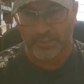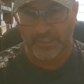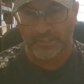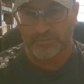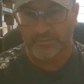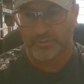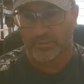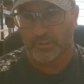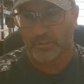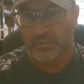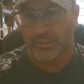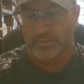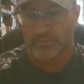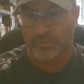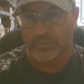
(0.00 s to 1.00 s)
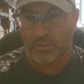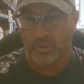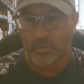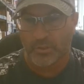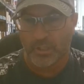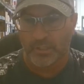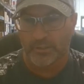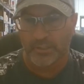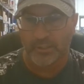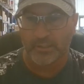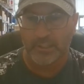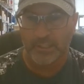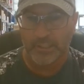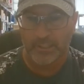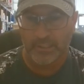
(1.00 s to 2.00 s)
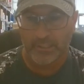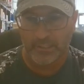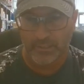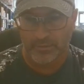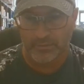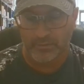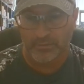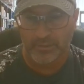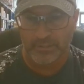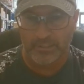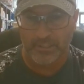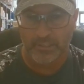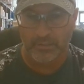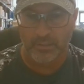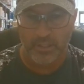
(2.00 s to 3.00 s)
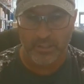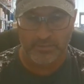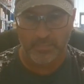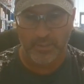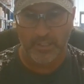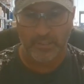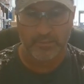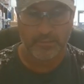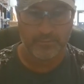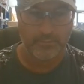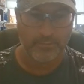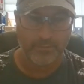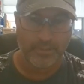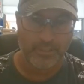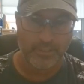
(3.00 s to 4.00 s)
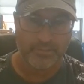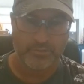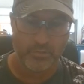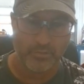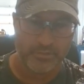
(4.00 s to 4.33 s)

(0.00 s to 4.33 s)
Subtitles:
you put an extra coat on there, and you'll get that gloss back. Okay,